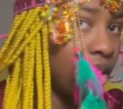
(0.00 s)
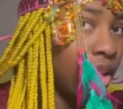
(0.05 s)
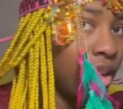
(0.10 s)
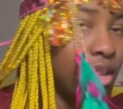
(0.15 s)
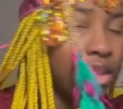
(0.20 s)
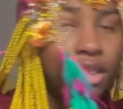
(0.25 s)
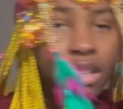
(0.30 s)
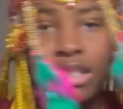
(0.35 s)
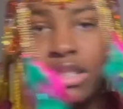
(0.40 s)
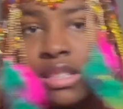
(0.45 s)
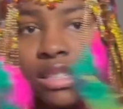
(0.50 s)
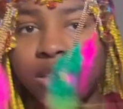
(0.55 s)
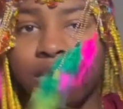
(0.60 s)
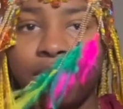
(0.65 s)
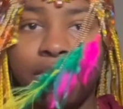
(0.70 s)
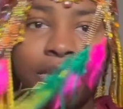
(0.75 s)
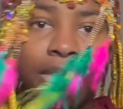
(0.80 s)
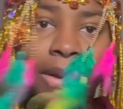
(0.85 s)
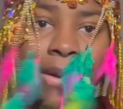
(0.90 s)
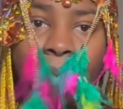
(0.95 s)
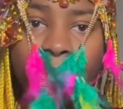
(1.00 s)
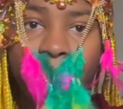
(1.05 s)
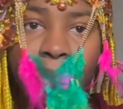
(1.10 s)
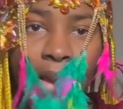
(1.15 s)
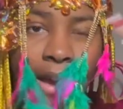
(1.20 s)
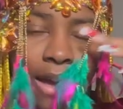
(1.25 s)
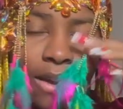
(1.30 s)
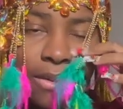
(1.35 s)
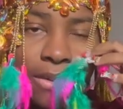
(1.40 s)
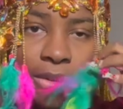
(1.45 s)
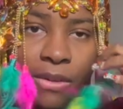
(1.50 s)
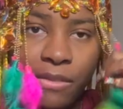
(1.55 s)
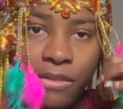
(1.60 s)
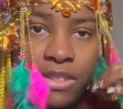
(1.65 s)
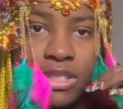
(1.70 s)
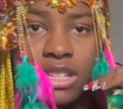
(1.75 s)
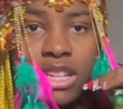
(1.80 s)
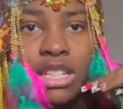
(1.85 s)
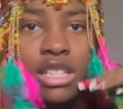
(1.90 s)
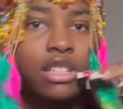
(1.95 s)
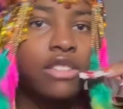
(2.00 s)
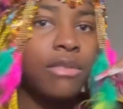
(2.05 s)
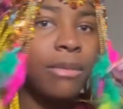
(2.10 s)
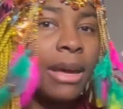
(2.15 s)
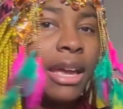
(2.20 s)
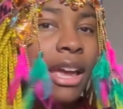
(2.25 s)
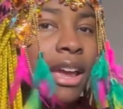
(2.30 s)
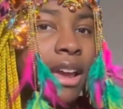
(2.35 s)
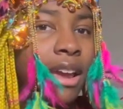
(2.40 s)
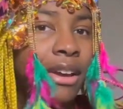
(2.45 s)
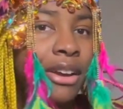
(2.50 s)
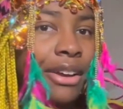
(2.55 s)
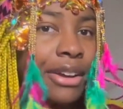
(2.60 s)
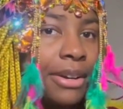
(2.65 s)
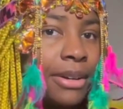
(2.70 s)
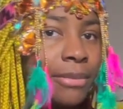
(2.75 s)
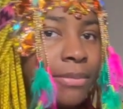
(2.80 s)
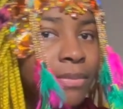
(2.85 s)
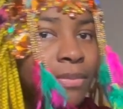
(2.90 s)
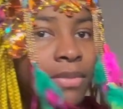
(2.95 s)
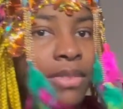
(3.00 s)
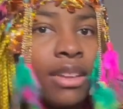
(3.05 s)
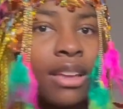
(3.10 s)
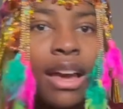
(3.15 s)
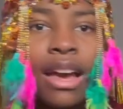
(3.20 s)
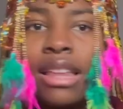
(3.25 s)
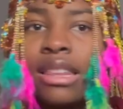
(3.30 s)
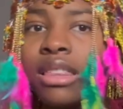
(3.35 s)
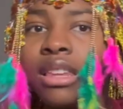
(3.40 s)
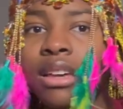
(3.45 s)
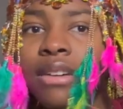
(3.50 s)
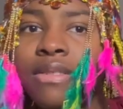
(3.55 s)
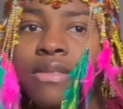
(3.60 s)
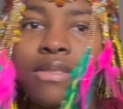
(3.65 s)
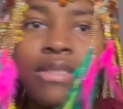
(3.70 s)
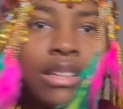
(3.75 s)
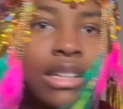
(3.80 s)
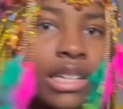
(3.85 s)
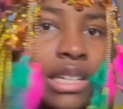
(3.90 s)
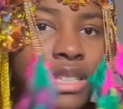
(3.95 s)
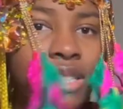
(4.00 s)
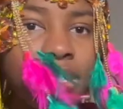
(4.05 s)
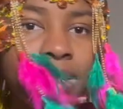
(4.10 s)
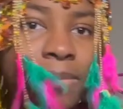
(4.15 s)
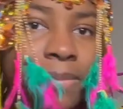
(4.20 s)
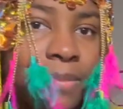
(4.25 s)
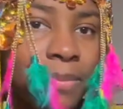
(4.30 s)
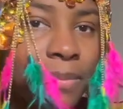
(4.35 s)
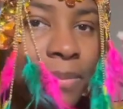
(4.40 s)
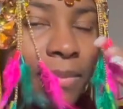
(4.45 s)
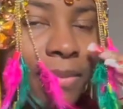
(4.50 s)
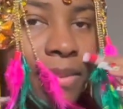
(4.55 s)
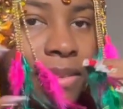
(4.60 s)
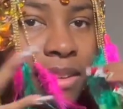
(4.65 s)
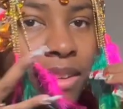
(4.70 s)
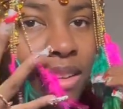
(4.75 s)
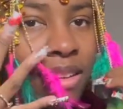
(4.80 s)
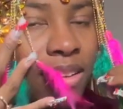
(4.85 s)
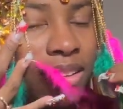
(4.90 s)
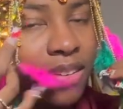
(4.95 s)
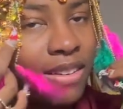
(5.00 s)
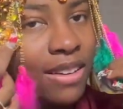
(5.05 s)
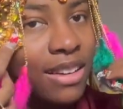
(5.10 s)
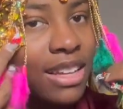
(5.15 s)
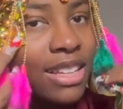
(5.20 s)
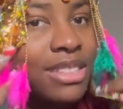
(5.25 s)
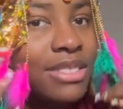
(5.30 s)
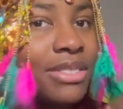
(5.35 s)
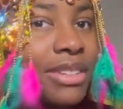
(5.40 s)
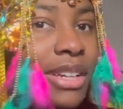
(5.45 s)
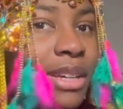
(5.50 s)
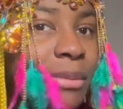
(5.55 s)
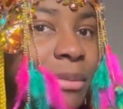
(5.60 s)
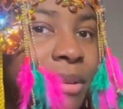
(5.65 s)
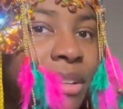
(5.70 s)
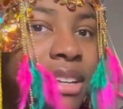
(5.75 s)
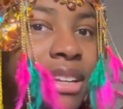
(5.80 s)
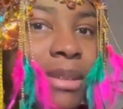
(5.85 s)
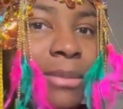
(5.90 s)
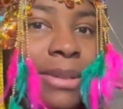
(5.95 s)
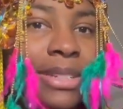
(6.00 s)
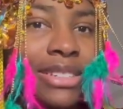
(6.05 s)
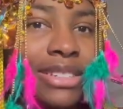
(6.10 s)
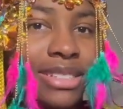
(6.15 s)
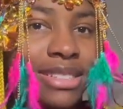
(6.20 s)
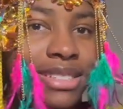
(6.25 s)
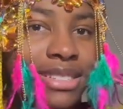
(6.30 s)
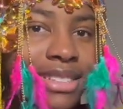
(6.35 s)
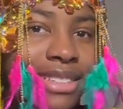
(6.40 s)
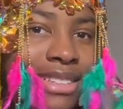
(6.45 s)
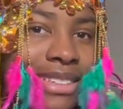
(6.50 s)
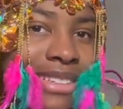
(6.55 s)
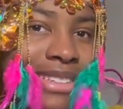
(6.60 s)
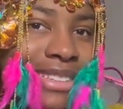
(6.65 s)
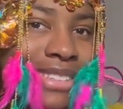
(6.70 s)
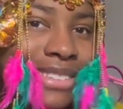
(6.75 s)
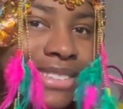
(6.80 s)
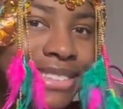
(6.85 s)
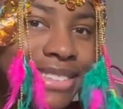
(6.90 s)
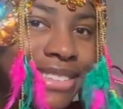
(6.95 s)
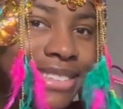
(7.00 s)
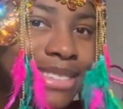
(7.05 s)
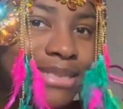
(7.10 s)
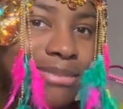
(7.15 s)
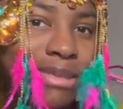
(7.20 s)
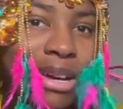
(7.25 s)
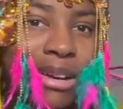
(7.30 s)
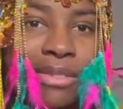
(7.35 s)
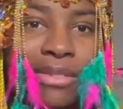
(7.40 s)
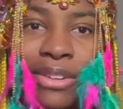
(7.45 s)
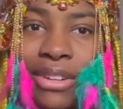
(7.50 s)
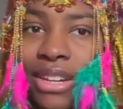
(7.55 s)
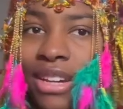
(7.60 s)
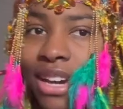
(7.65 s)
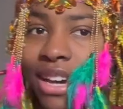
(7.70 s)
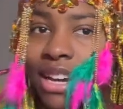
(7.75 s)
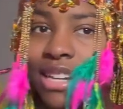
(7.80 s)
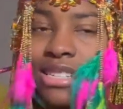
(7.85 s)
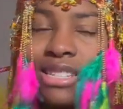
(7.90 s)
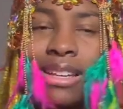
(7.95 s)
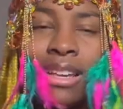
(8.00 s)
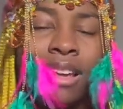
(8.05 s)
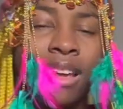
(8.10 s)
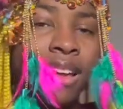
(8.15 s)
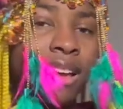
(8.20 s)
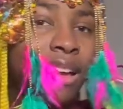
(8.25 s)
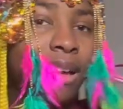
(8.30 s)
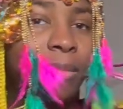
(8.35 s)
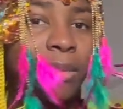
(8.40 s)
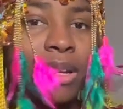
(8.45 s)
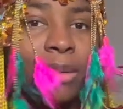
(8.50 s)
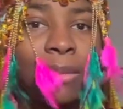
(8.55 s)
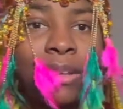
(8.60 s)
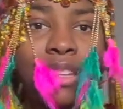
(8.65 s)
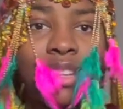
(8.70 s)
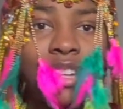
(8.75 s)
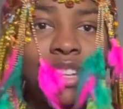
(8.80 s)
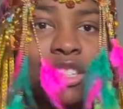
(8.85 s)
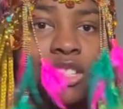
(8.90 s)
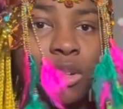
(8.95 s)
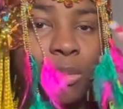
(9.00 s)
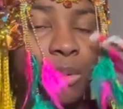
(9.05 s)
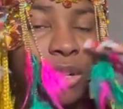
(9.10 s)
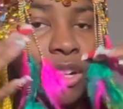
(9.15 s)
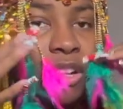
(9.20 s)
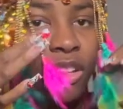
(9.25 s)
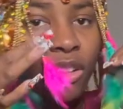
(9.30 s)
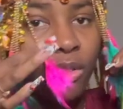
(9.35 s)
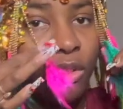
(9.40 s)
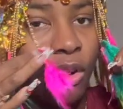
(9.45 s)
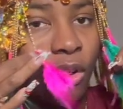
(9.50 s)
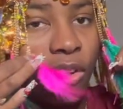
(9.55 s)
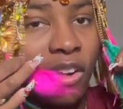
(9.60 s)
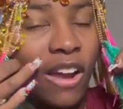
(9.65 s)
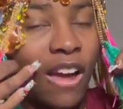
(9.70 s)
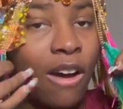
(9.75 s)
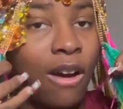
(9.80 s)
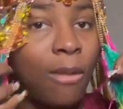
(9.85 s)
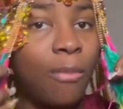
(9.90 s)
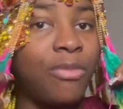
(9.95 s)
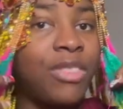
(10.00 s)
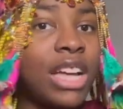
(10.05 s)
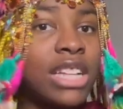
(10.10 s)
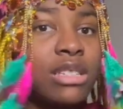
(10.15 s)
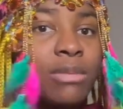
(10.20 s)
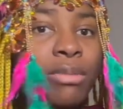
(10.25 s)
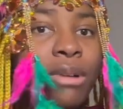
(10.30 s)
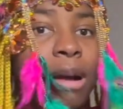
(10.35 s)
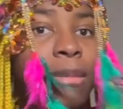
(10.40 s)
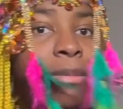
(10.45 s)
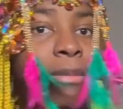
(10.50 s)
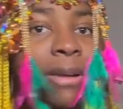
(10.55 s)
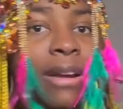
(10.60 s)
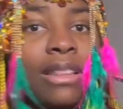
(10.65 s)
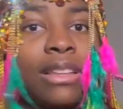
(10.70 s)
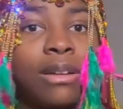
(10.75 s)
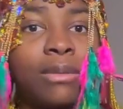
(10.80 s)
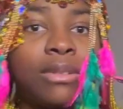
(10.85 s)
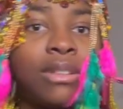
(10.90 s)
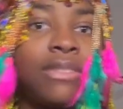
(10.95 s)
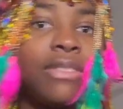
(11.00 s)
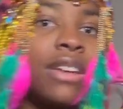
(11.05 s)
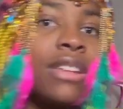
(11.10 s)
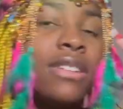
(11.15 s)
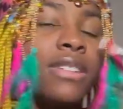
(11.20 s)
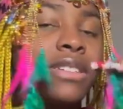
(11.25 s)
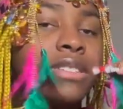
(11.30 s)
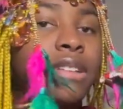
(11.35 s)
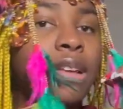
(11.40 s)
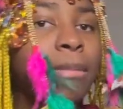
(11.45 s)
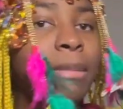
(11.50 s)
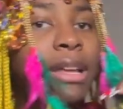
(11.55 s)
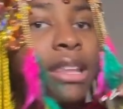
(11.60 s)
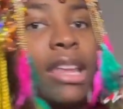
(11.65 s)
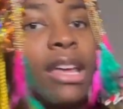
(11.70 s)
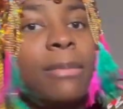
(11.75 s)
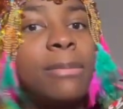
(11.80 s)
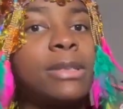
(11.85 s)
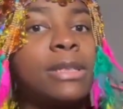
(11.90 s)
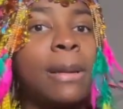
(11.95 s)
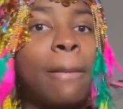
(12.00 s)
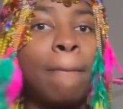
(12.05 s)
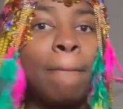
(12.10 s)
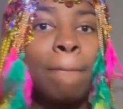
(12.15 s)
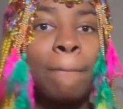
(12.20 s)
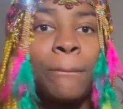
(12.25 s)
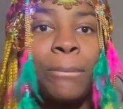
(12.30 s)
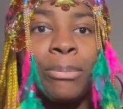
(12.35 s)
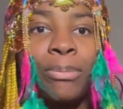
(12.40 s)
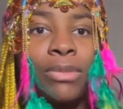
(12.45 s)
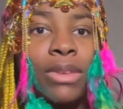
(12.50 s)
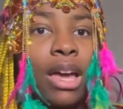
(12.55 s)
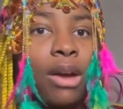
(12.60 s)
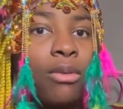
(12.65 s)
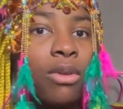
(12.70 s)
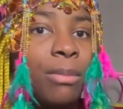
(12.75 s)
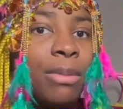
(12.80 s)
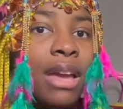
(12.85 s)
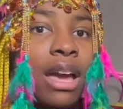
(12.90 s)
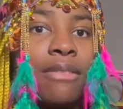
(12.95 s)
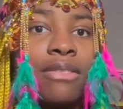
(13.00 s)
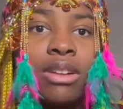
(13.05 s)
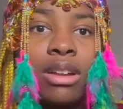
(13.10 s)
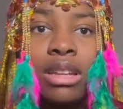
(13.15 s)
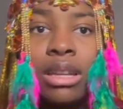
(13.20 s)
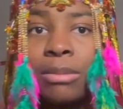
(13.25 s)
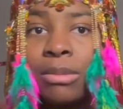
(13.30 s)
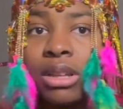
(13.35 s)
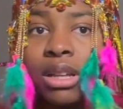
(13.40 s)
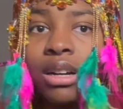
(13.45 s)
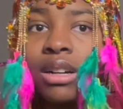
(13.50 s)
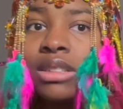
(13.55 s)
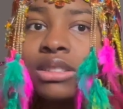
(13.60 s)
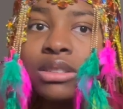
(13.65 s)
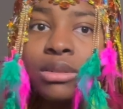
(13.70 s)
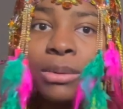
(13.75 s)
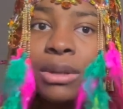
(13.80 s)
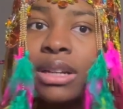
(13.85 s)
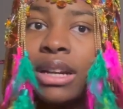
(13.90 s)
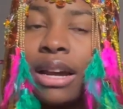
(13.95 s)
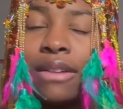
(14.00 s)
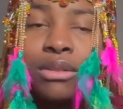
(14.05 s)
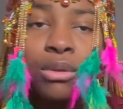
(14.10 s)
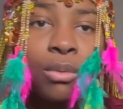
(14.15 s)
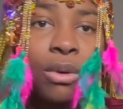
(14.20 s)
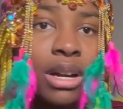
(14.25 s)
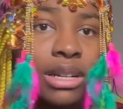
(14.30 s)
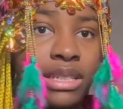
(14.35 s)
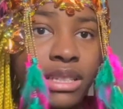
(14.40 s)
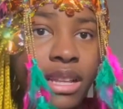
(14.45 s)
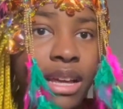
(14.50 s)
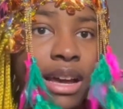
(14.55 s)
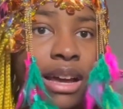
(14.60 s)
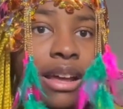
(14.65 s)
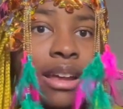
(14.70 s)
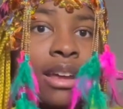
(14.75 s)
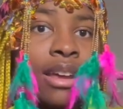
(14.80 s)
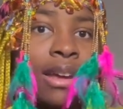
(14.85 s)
this is very, I don't know if it's because of my hair. I love this. It's very pretty. Let me just smile for you guys. I'm gonna be looking so pretty on the road. That's a problem right there with the feathers and my lips. I will be having on lip gloss, so we're gonna have to watch that.